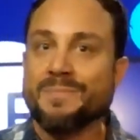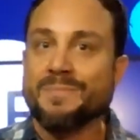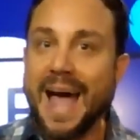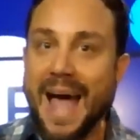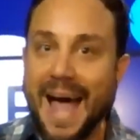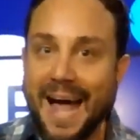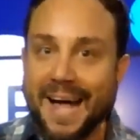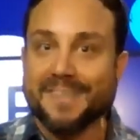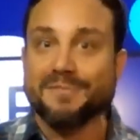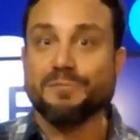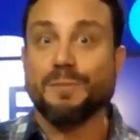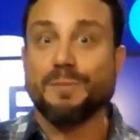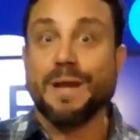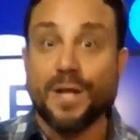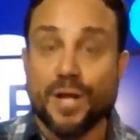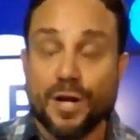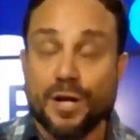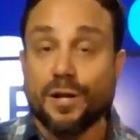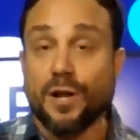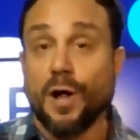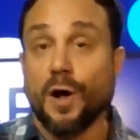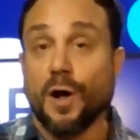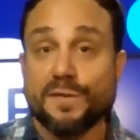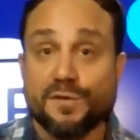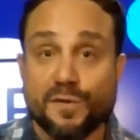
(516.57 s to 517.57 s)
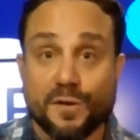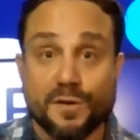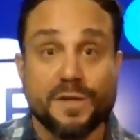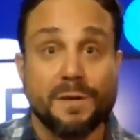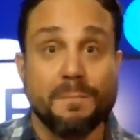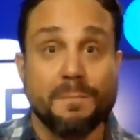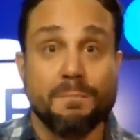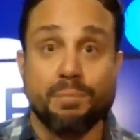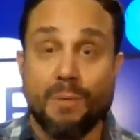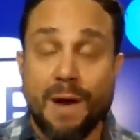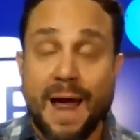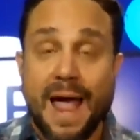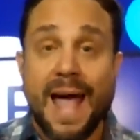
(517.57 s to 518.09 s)
as we look closer at the
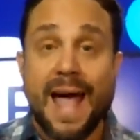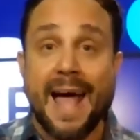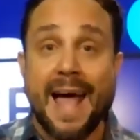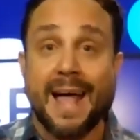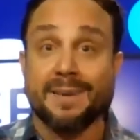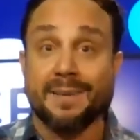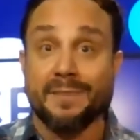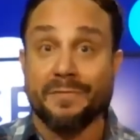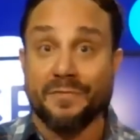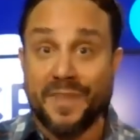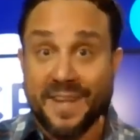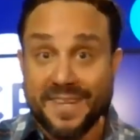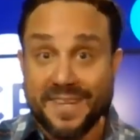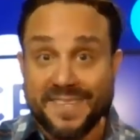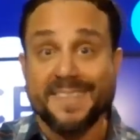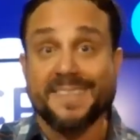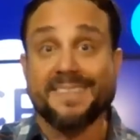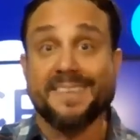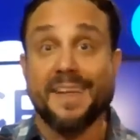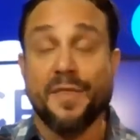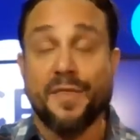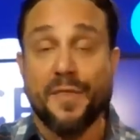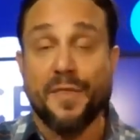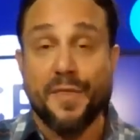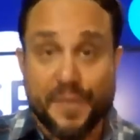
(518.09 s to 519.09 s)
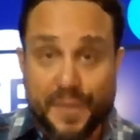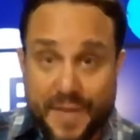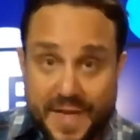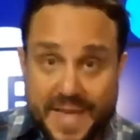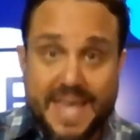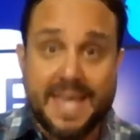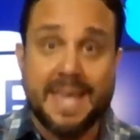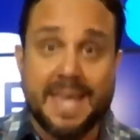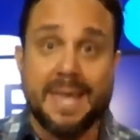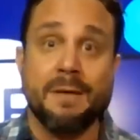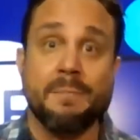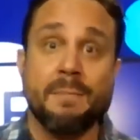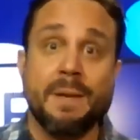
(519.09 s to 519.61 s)
brand, this is a
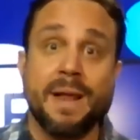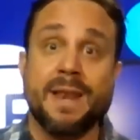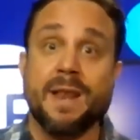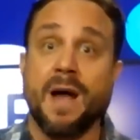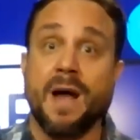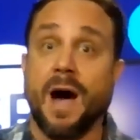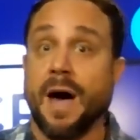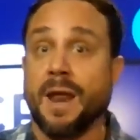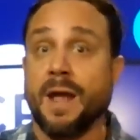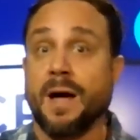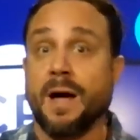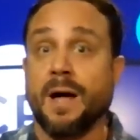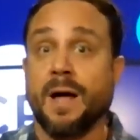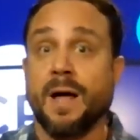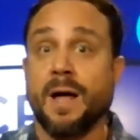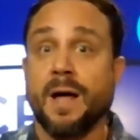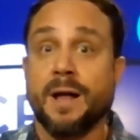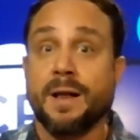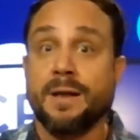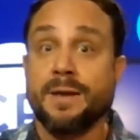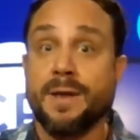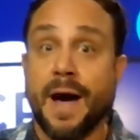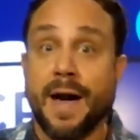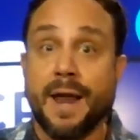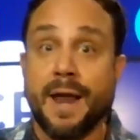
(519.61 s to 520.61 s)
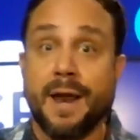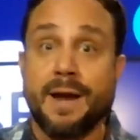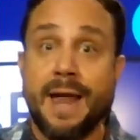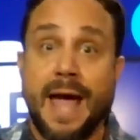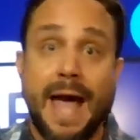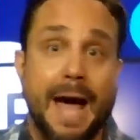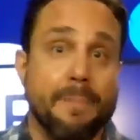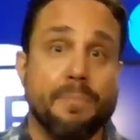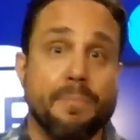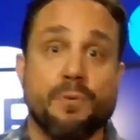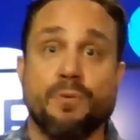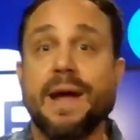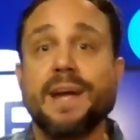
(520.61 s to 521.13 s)
theme and not an
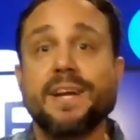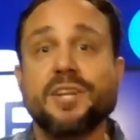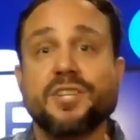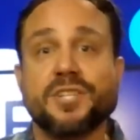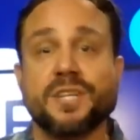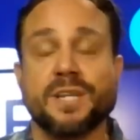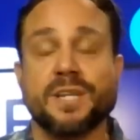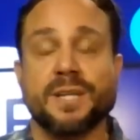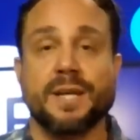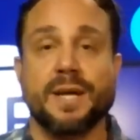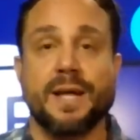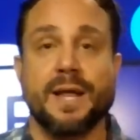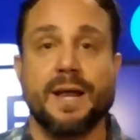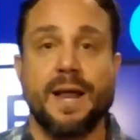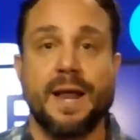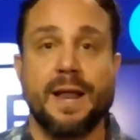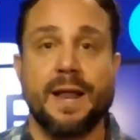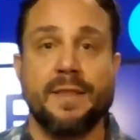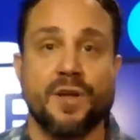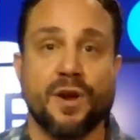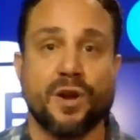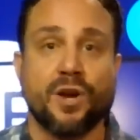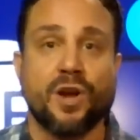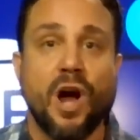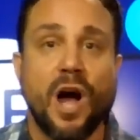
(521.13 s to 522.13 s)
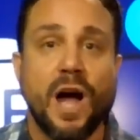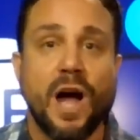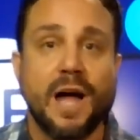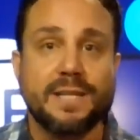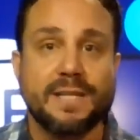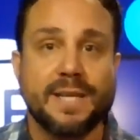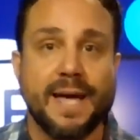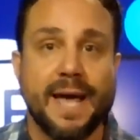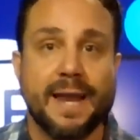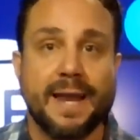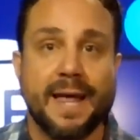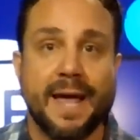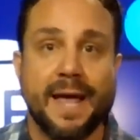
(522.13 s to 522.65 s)
aberration in their
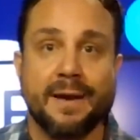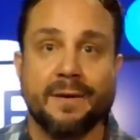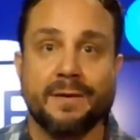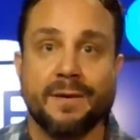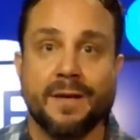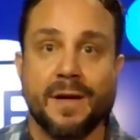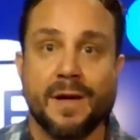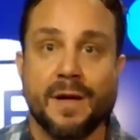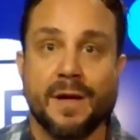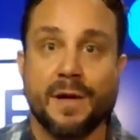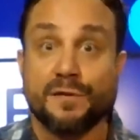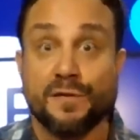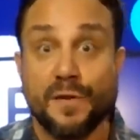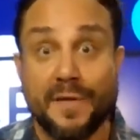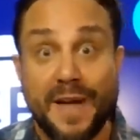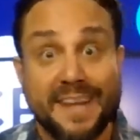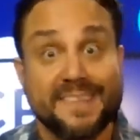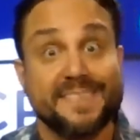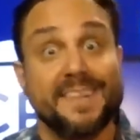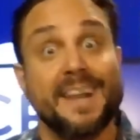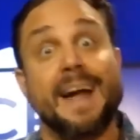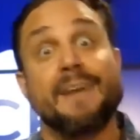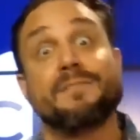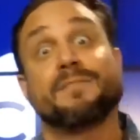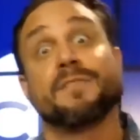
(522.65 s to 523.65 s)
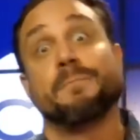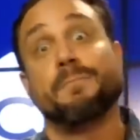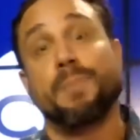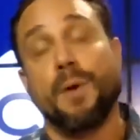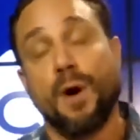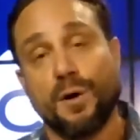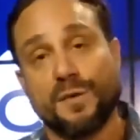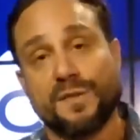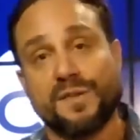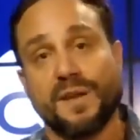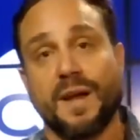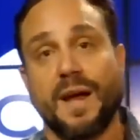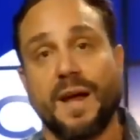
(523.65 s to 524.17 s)
content. And so that's going to have to
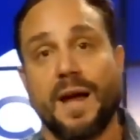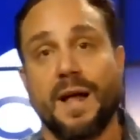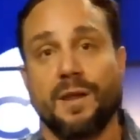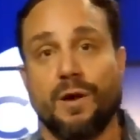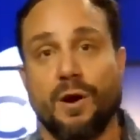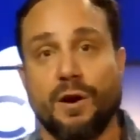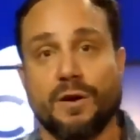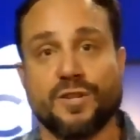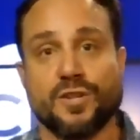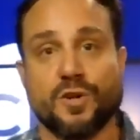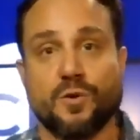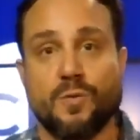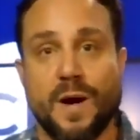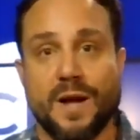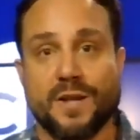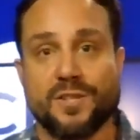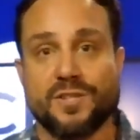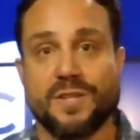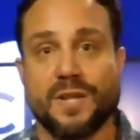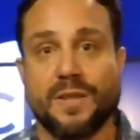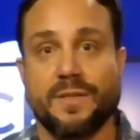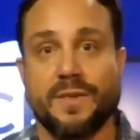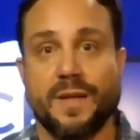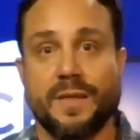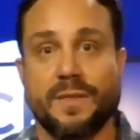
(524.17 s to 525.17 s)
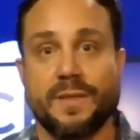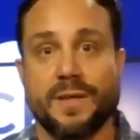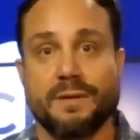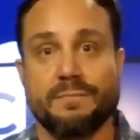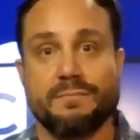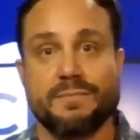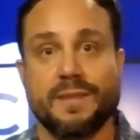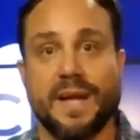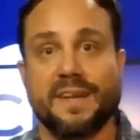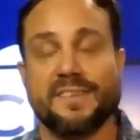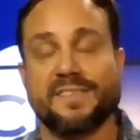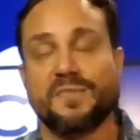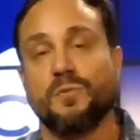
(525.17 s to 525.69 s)
pose a larger question in the
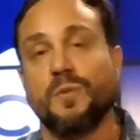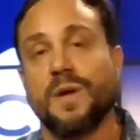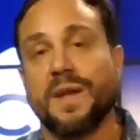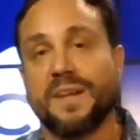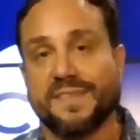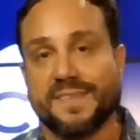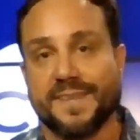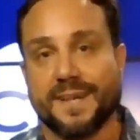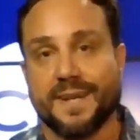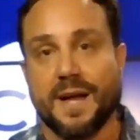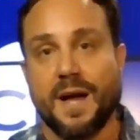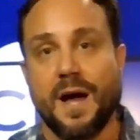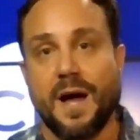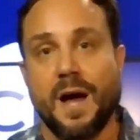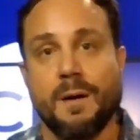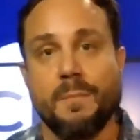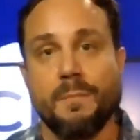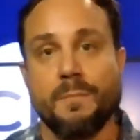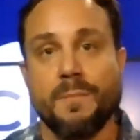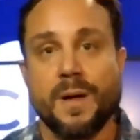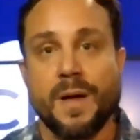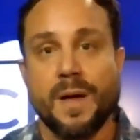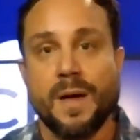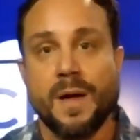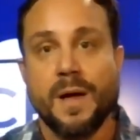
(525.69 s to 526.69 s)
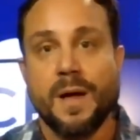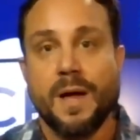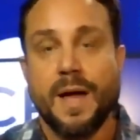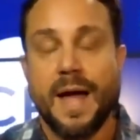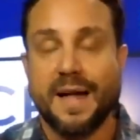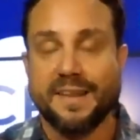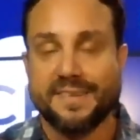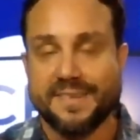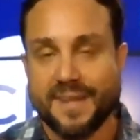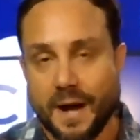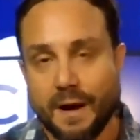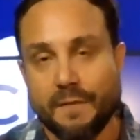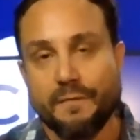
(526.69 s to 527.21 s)
days and weeks to come
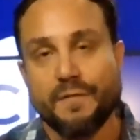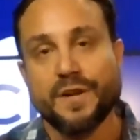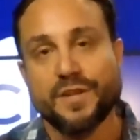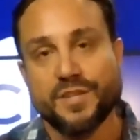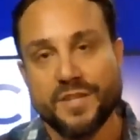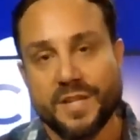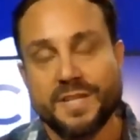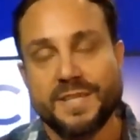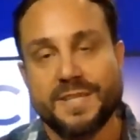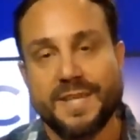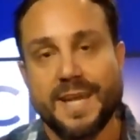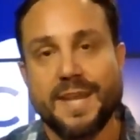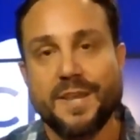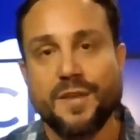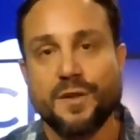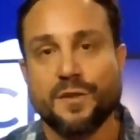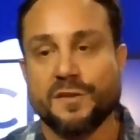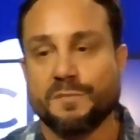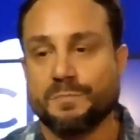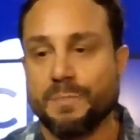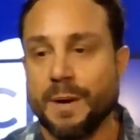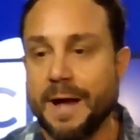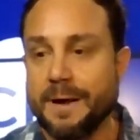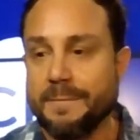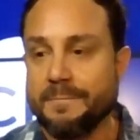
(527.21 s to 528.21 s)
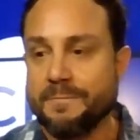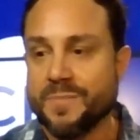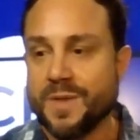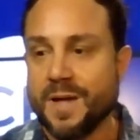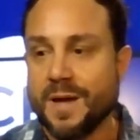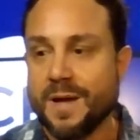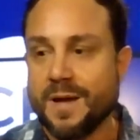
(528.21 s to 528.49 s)
as coverage continues. But